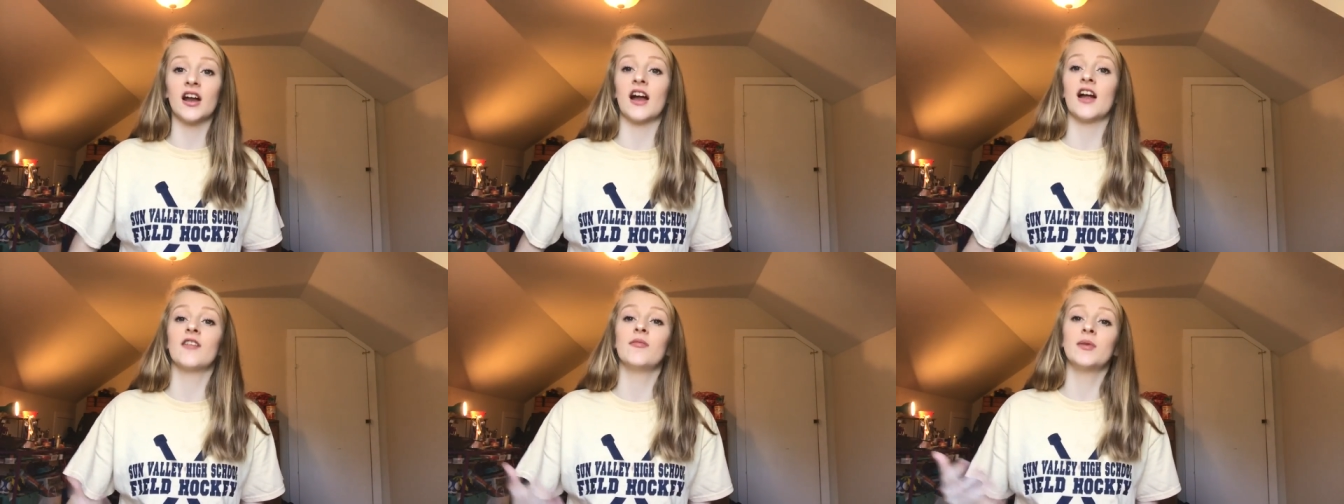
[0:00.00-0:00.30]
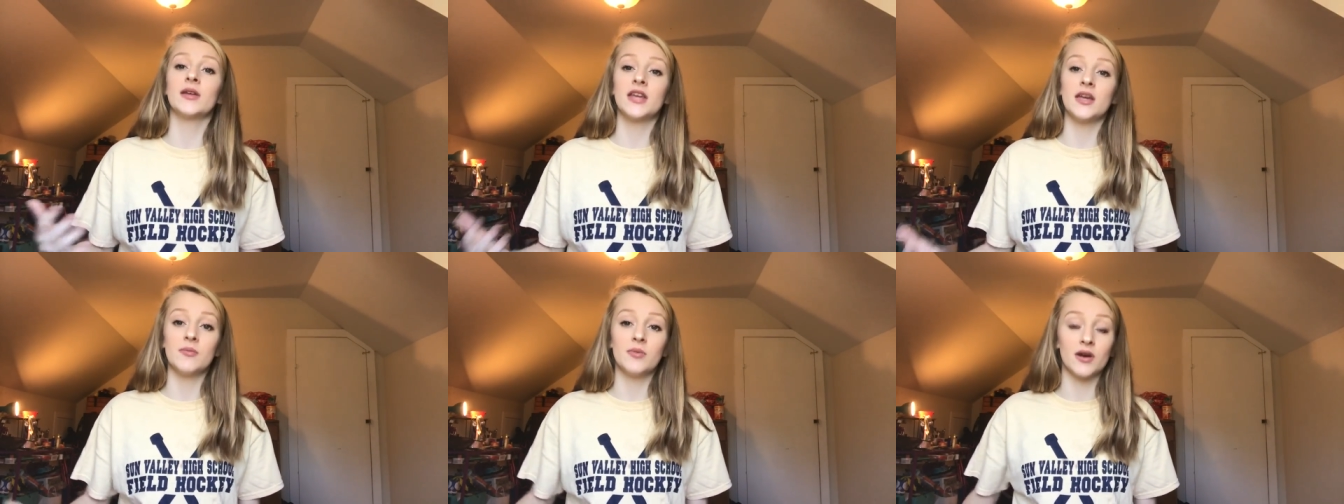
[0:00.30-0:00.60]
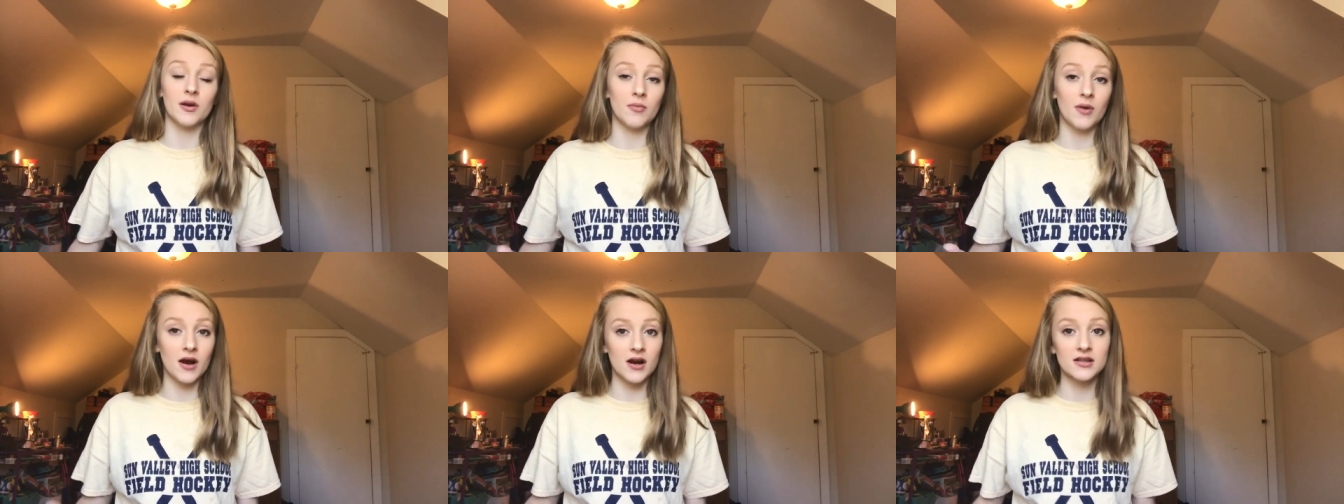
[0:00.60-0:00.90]
I've been
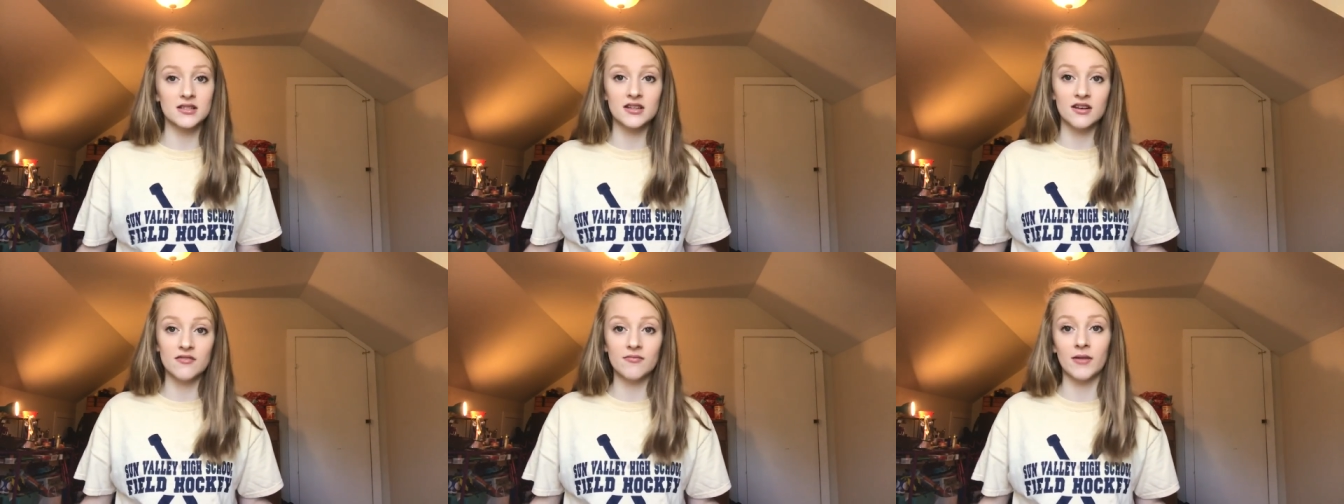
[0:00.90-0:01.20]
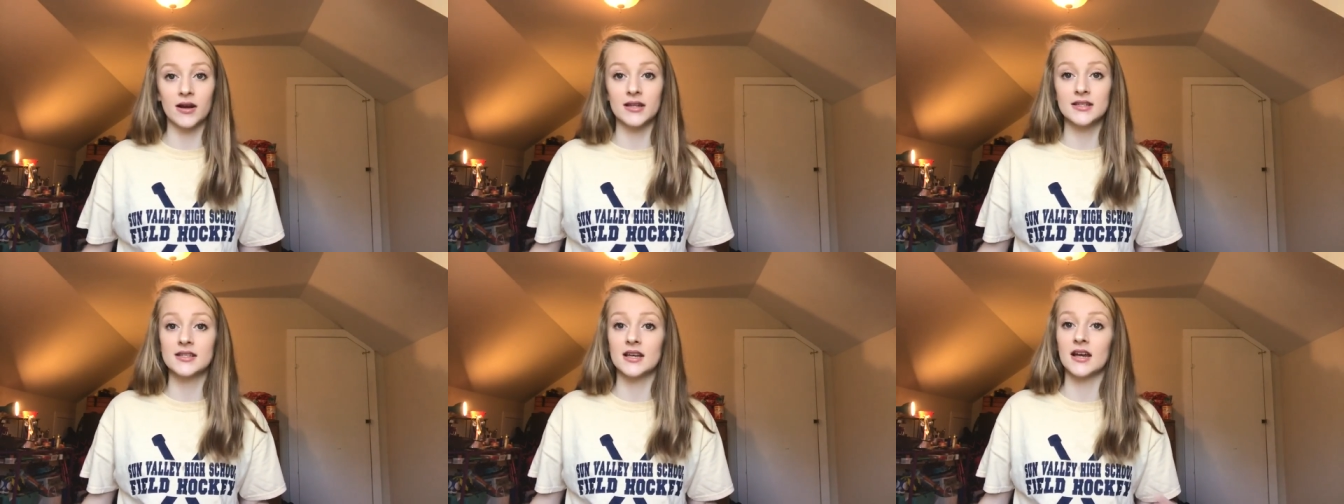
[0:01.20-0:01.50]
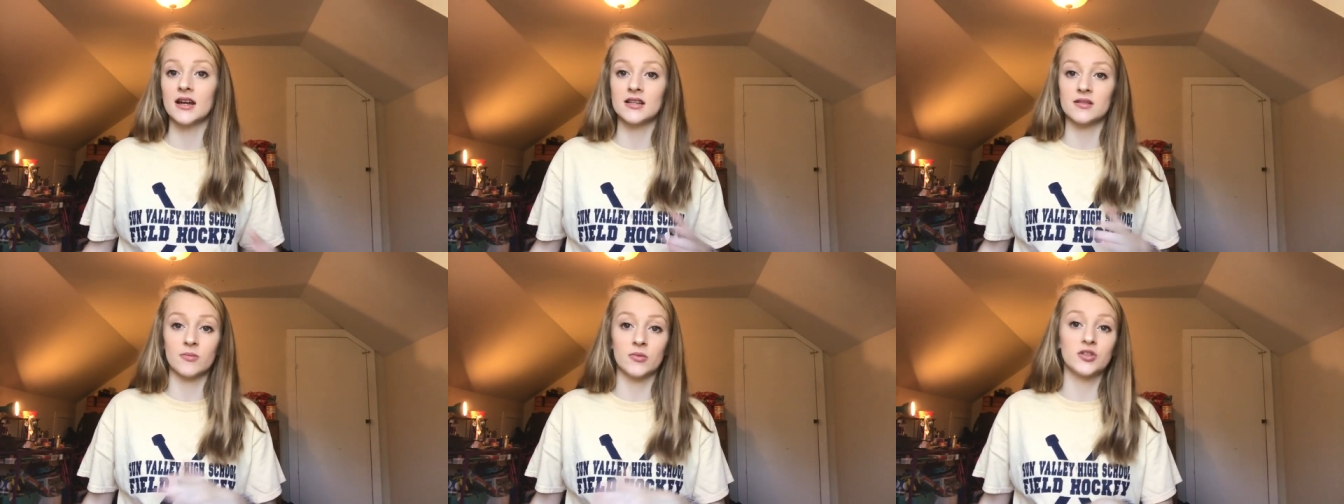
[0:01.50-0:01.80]
keeping a positive
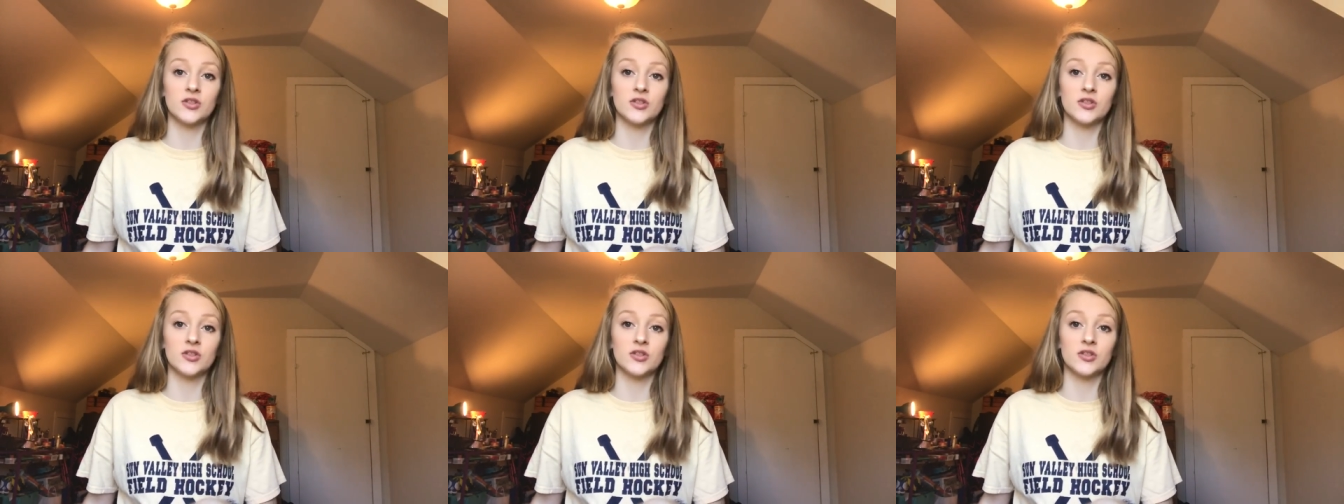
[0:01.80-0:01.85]
mindset as